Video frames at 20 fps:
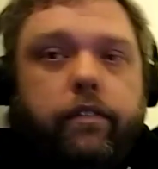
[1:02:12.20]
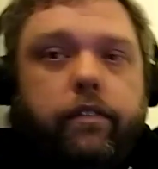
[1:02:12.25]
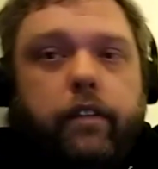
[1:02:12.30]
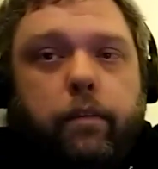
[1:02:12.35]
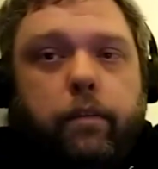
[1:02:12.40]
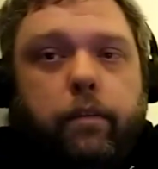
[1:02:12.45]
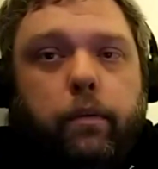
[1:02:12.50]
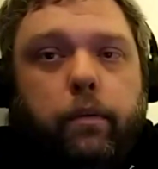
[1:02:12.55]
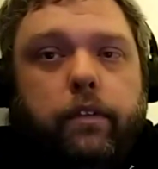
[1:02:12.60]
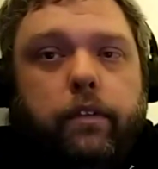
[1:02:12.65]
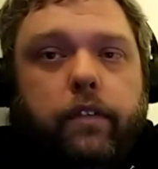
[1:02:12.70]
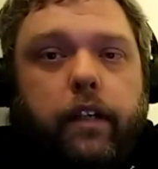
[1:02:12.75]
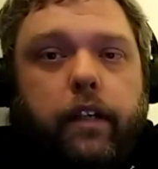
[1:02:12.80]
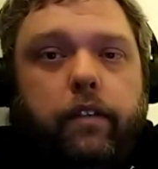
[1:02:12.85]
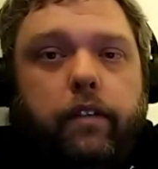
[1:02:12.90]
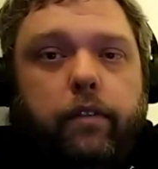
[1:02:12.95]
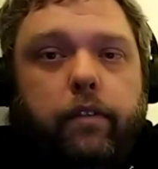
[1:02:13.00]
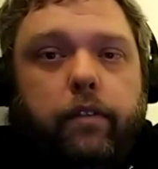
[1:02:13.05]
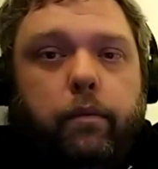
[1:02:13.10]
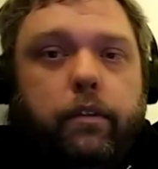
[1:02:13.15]
up one side
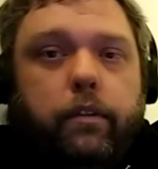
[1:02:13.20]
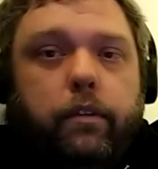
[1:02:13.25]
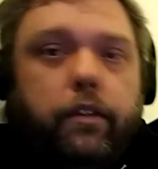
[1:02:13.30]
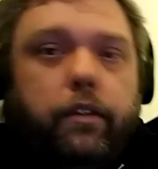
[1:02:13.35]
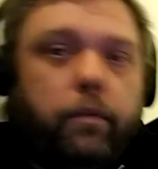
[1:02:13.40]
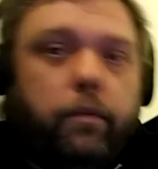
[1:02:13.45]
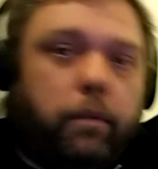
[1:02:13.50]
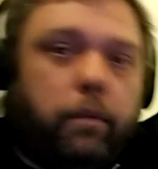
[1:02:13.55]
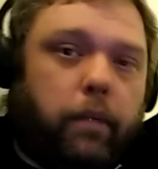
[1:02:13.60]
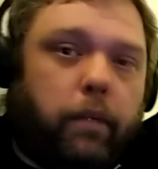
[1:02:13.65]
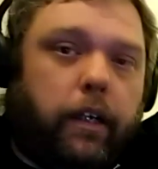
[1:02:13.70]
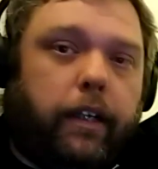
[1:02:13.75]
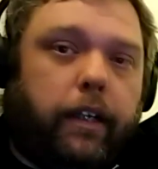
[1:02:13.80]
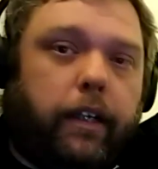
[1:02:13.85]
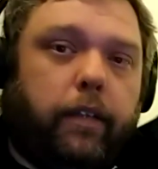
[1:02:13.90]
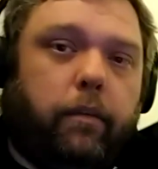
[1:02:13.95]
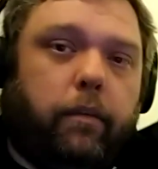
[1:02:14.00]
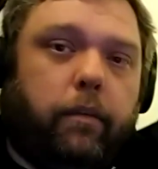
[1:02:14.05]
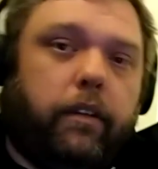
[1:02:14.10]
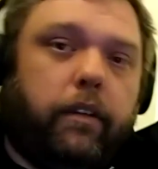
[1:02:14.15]
of him, and she went behind
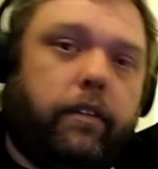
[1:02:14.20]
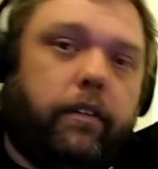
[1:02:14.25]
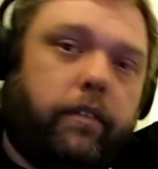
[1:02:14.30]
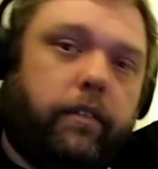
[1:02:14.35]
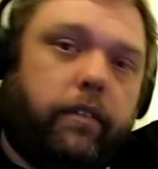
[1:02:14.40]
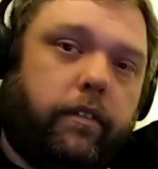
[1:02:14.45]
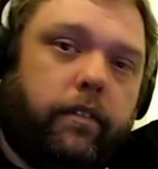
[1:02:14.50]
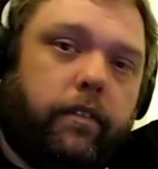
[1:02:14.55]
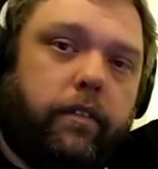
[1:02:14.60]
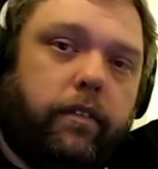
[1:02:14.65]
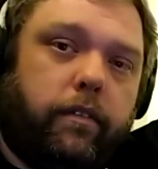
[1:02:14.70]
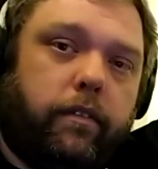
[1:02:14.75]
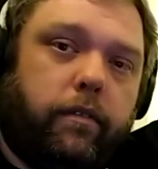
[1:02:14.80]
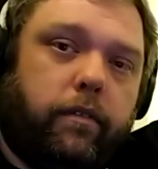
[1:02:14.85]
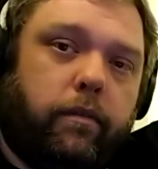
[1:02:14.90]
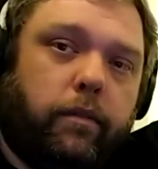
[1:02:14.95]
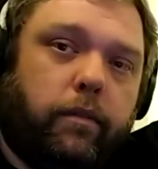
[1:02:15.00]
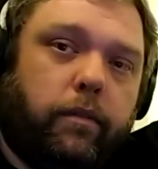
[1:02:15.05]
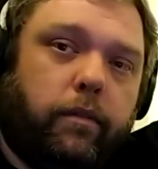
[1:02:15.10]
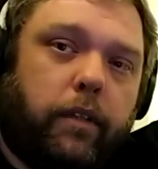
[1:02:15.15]
him and
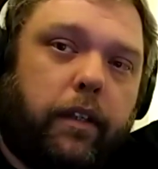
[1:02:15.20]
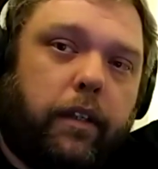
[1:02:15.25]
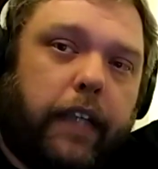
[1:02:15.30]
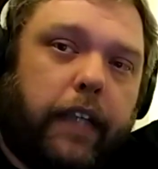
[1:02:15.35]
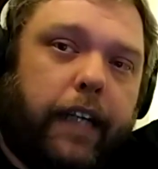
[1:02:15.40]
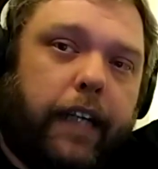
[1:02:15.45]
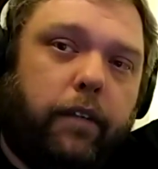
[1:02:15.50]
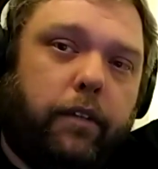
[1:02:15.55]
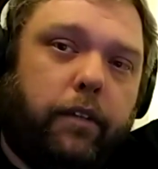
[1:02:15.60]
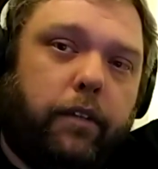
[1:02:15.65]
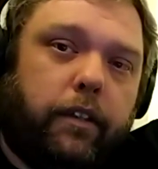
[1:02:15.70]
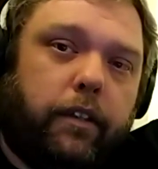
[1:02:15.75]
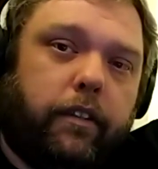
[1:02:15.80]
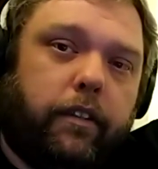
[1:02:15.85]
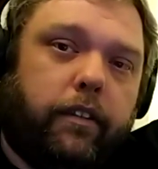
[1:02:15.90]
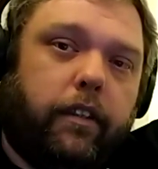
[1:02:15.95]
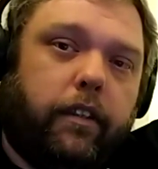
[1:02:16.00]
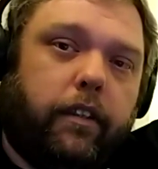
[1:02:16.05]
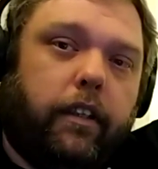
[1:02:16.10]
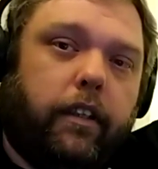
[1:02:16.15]
was on the Perfect. couch. And
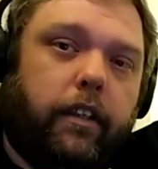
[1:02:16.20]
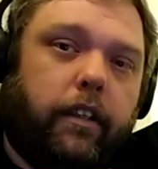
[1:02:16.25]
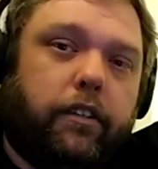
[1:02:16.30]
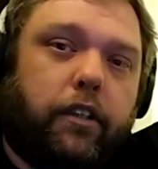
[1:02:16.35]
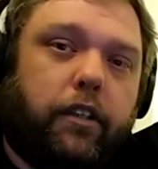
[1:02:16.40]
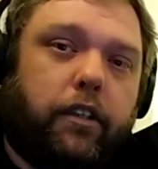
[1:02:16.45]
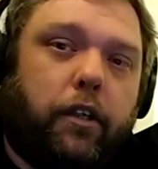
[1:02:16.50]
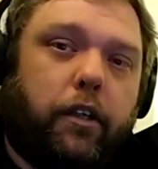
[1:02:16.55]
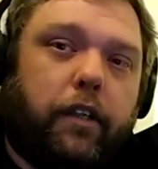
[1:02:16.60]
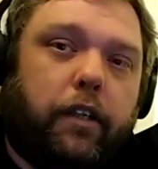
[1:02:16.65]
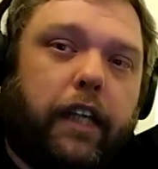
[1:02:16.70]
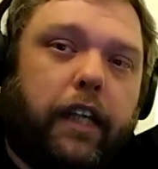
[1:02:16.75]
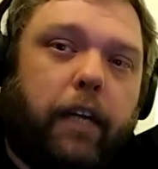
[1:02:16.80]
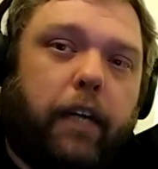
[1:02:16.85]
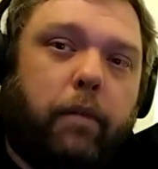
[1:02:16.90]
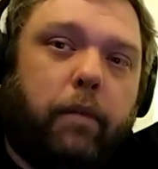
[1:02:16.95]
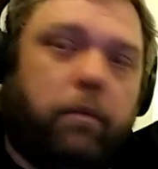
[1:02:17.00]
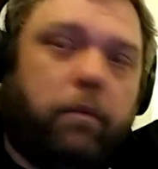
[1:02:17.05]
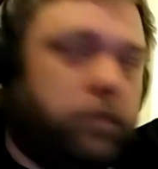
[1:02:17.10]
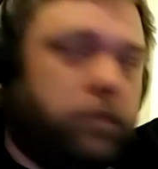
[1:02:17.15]
security came
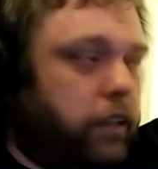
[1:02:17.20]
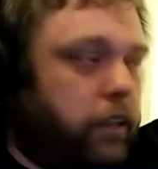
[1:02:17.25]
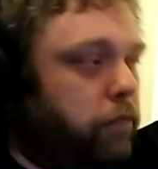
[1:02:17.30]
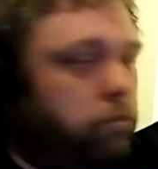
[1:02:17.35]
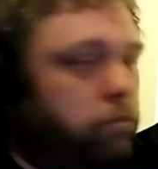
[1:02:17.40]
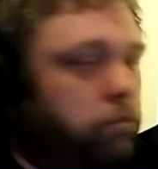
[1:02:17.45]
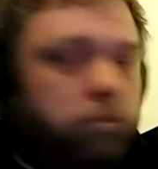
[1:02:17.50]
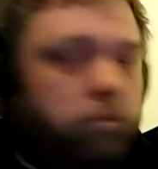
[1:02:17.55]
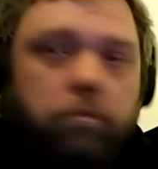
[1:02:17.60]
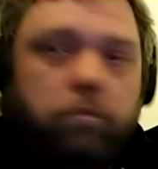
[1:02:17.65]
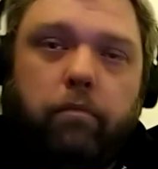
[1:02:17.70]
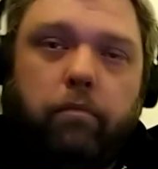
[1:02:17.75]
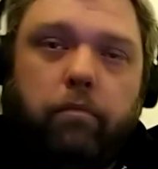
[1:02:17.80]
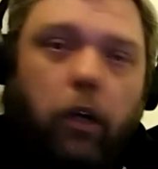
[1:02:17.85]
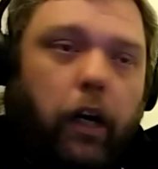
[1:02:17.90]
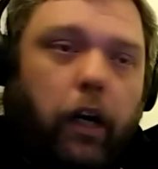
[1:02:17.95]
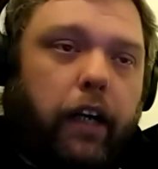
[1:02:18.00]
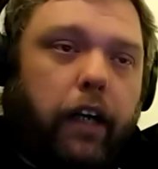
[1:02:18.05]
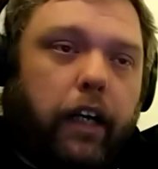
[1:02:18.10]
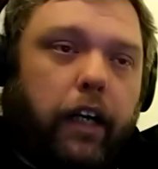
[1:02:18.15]
in, was like, "All
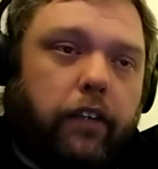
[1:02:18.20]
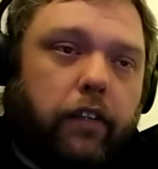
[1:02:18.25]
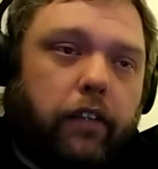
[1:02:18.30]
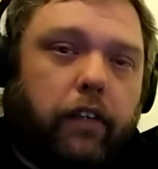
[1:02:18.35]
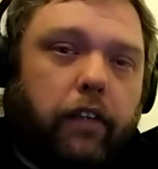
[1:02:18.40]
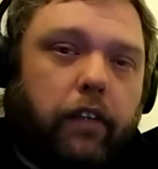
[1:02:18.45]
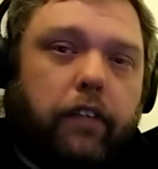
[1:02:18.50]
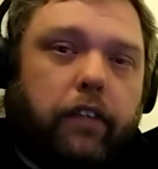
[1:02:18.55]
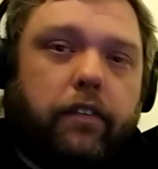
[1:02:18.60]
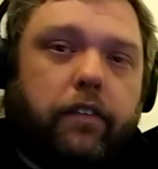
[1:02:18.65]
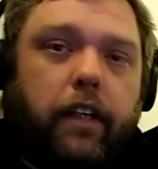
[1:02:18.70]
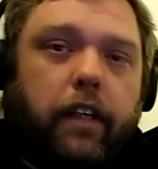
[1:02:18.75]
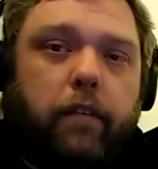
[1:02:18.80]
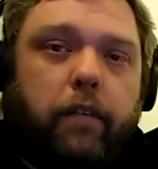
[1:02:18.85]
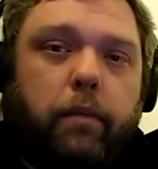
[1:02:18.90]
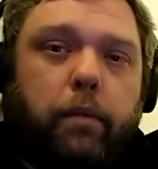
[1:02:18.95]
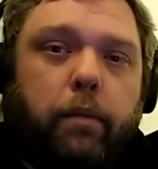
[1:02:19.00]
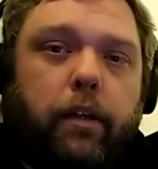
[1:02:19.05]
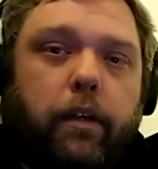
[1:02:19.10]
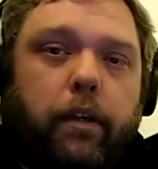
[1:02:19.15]
right, guys, have a nice night," and we
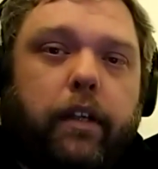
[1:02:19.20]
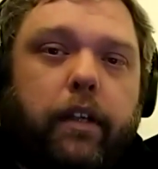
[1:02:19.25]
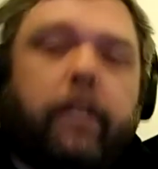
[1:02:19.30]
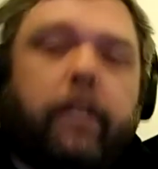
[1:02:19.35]
partied.